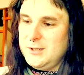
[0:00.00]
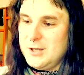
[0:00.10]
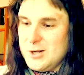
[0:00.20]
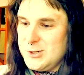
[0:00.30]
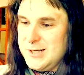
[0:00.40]

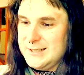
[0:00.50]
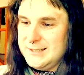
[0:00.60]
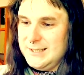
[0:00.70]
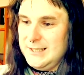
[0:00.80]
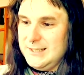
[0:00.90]
touching
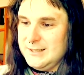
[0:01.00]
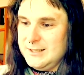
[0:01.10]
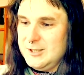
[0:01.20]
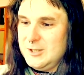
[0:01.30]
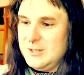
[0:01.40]

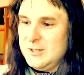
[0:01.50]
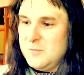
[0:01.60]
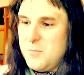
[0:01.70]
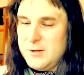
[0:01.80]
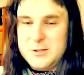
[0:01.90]
scene, but